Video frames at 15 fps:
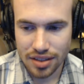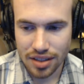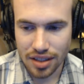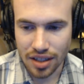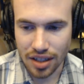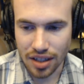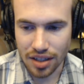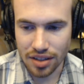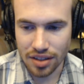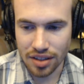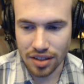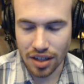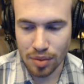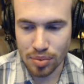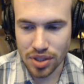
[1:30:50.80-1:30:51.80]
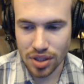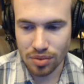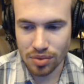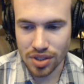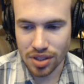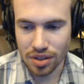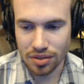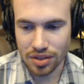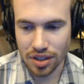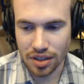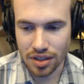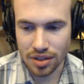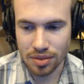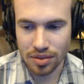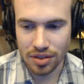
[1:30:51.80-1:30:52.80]
The episode was so
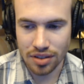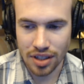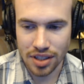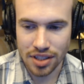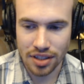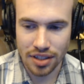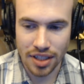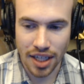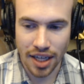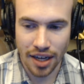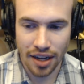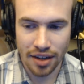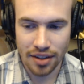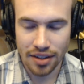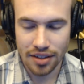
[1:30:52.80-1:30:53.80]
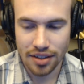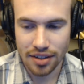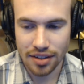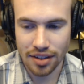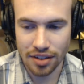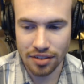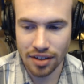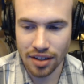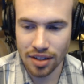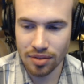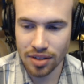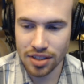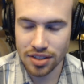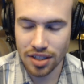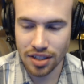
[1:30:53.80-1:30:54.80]
dark with Crosshair. Yeah, they really
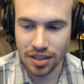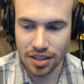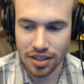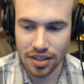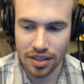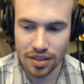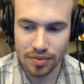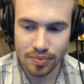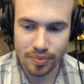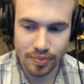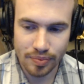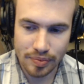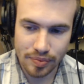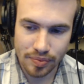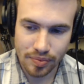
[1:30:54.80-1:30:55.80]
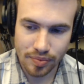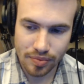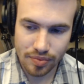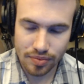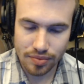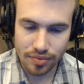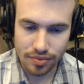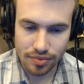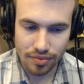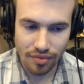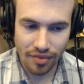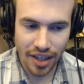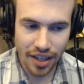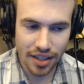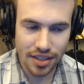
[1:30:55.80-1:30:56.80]
went dark in it.
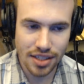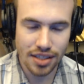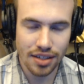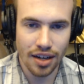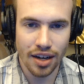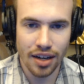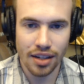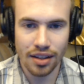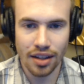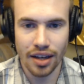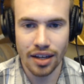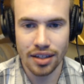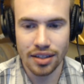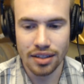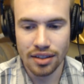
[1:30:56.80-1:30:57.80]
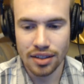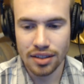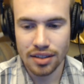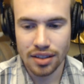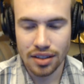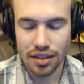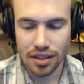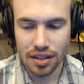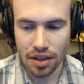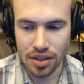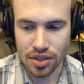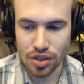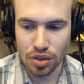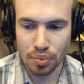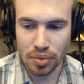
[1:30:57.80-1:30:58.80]
It's not like a
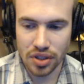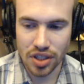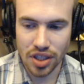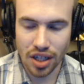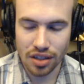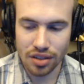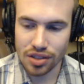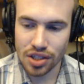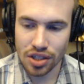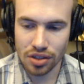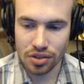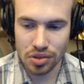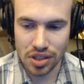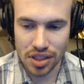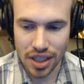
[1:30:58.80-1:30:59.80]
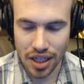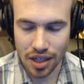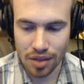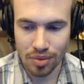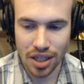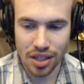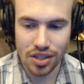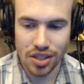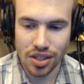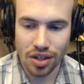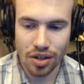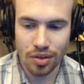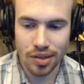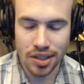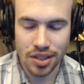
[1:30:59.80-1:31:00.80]
super young children's animated
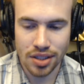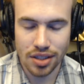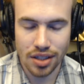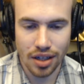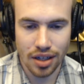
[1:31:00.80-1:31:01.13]
show. It's